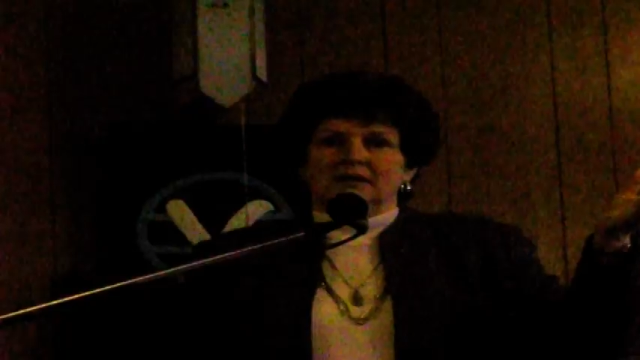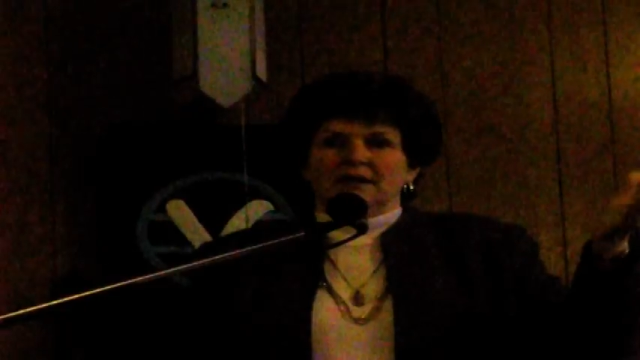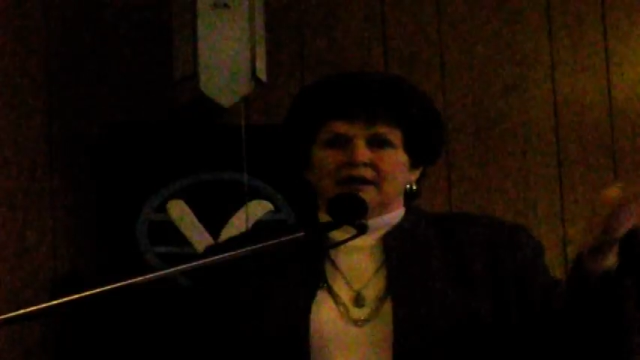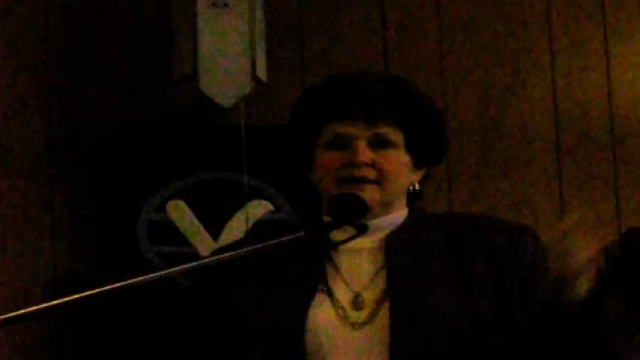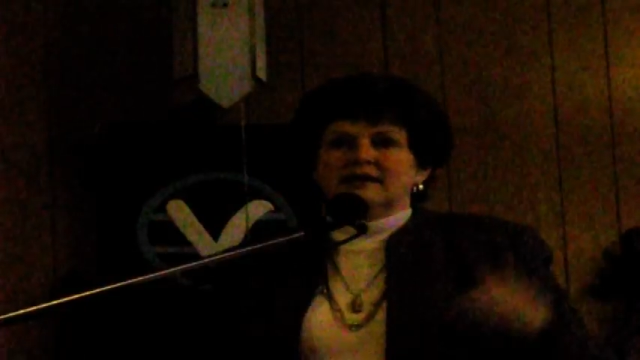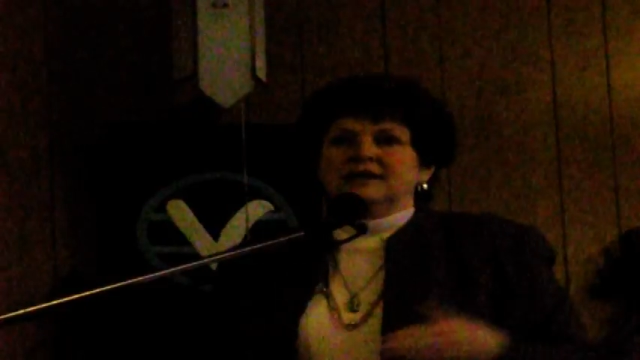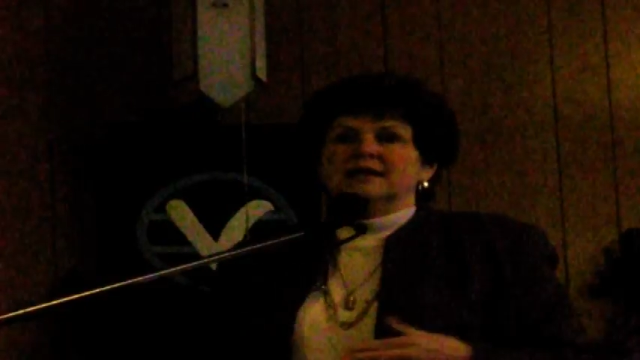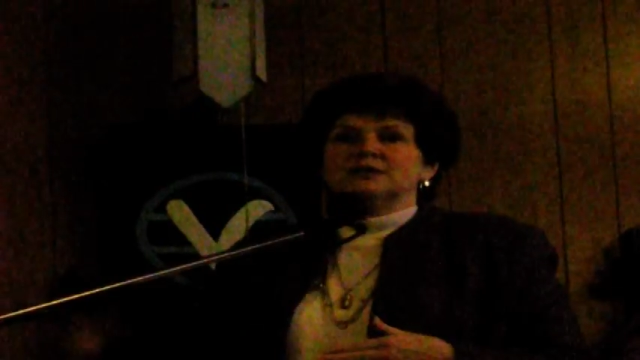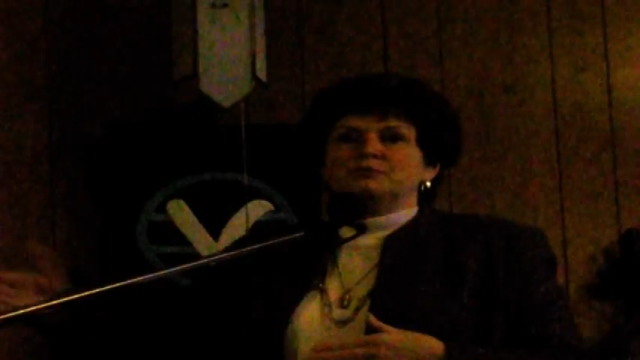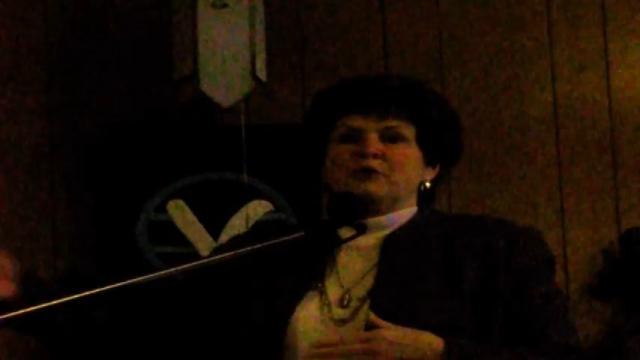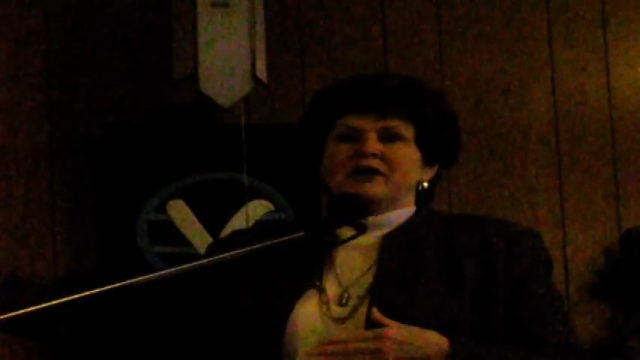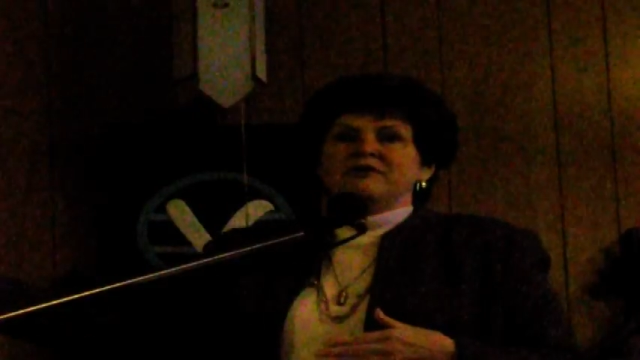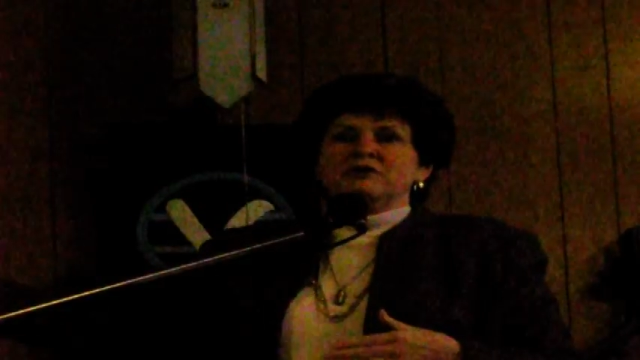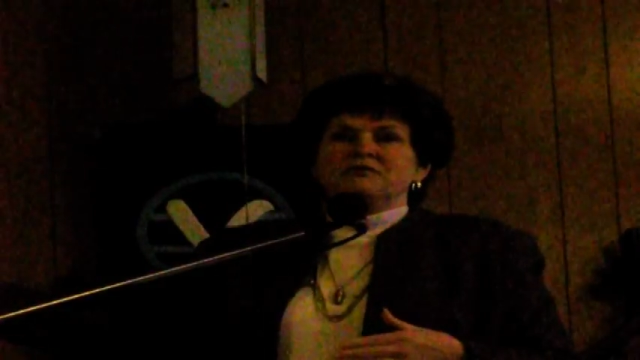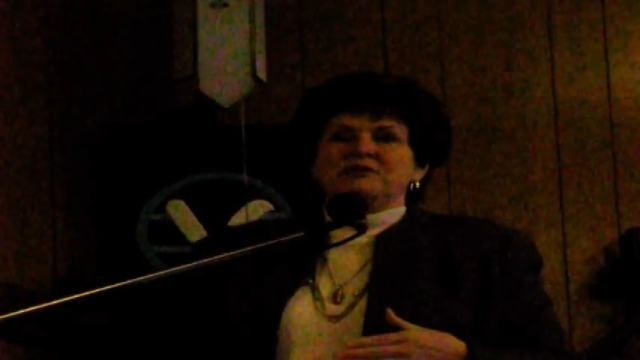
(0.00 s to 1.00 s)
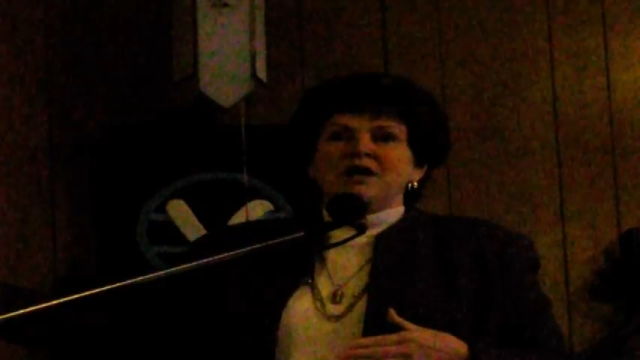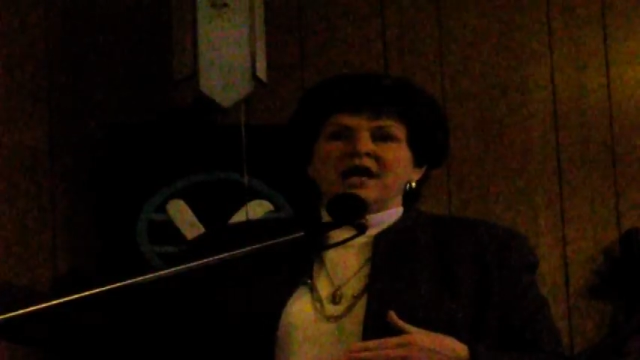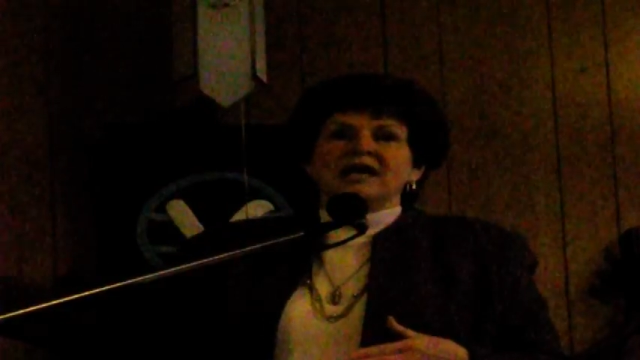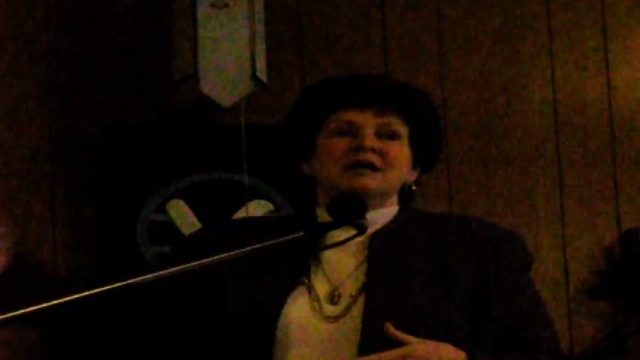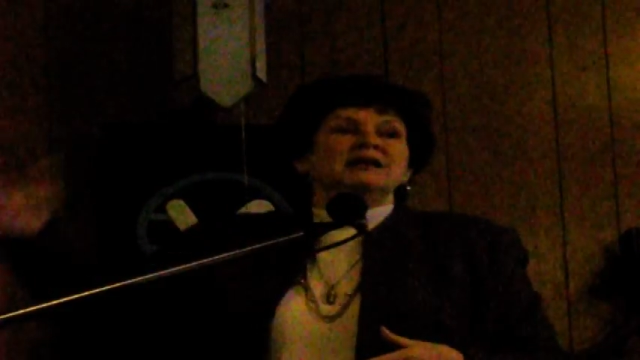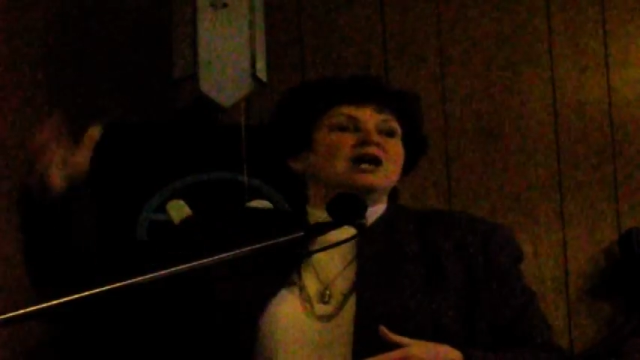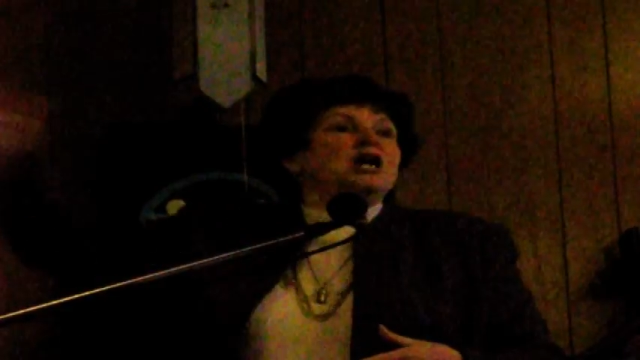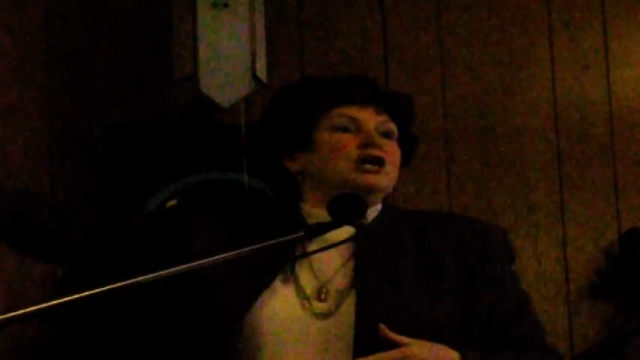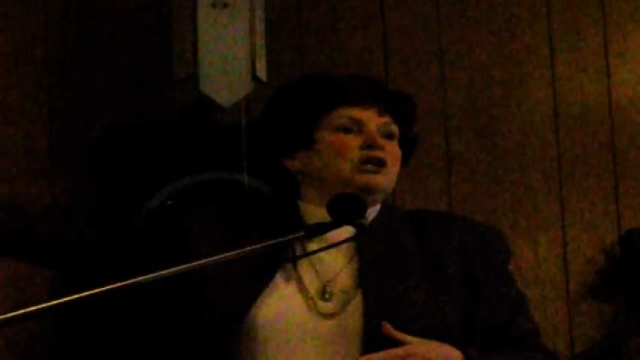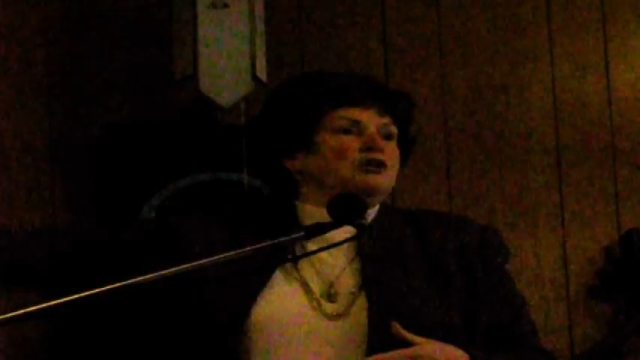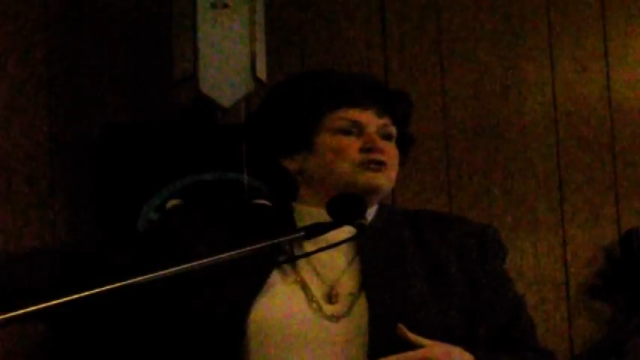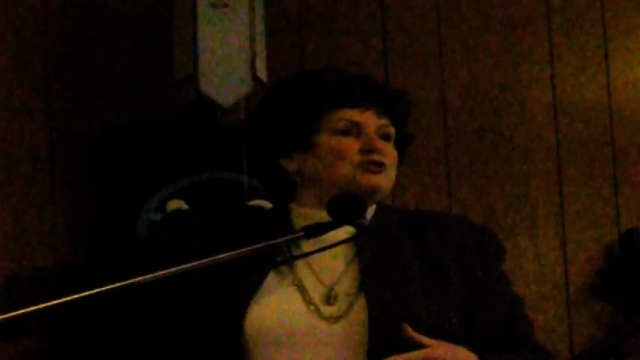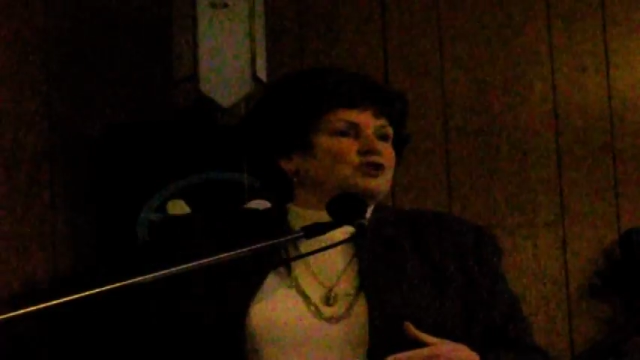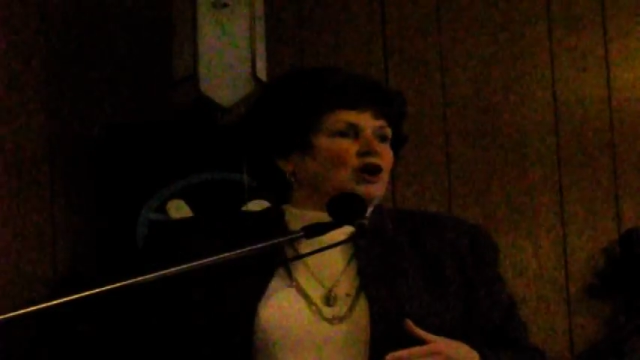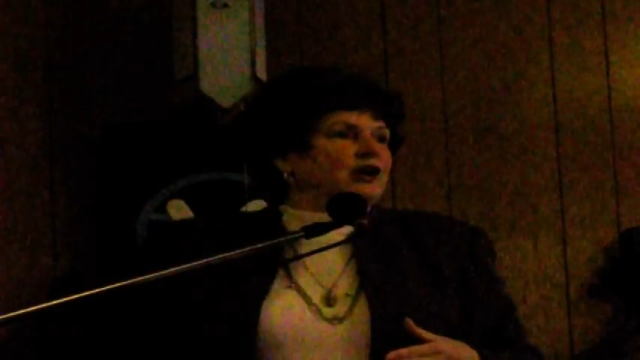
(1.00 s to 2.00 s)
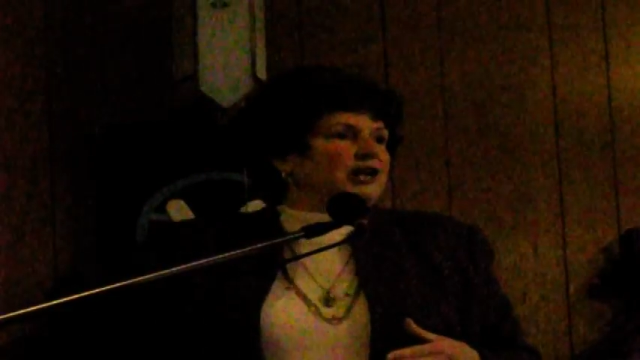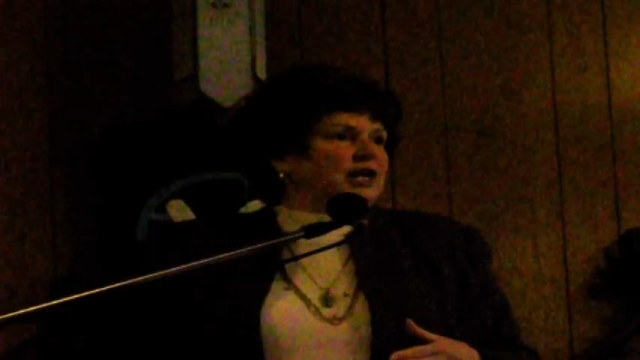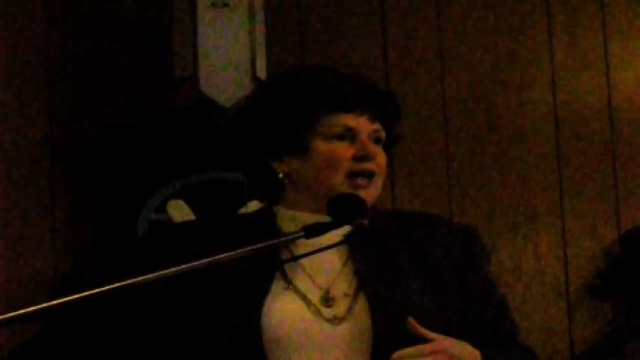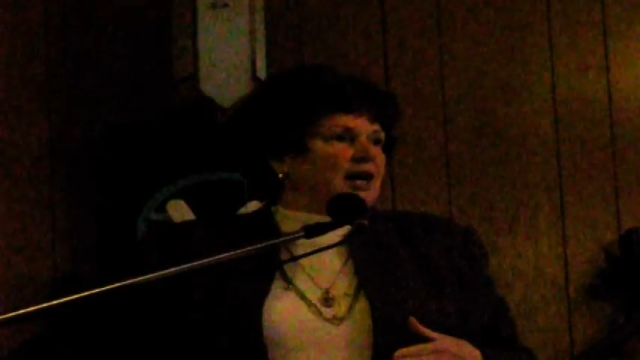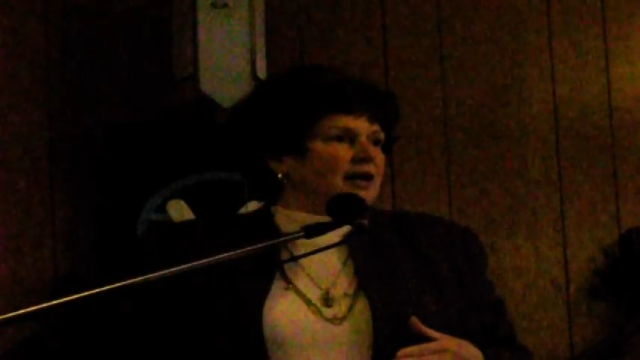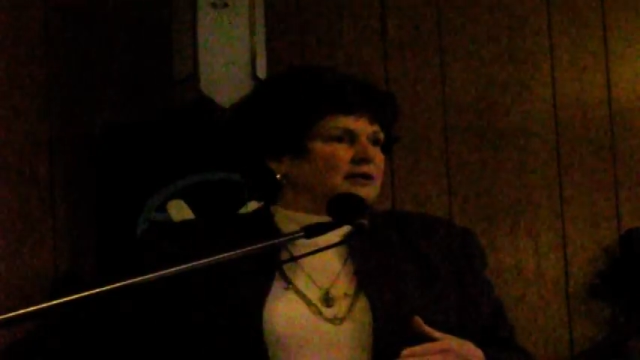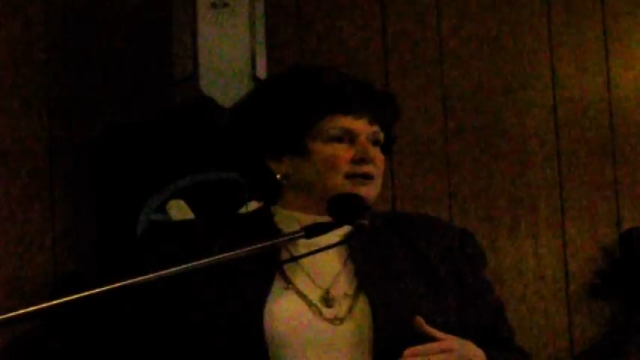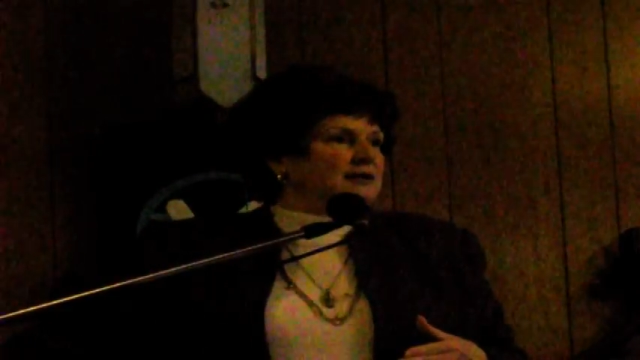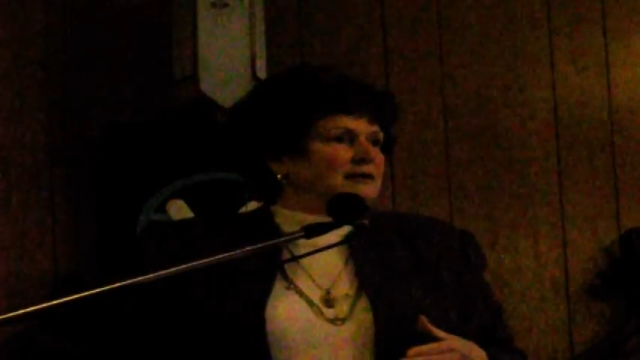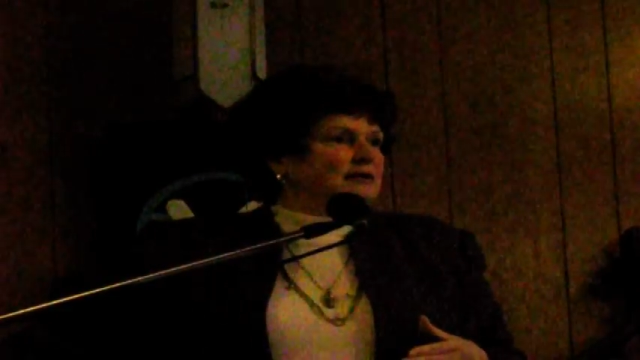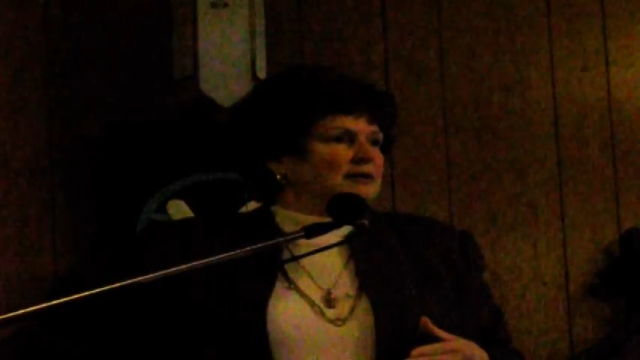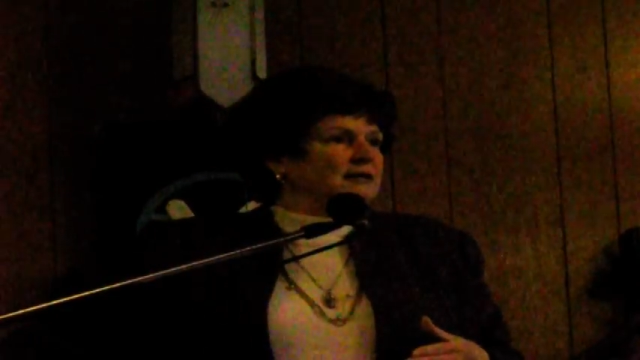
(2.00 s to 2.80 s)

The next breath you've taken, you start again.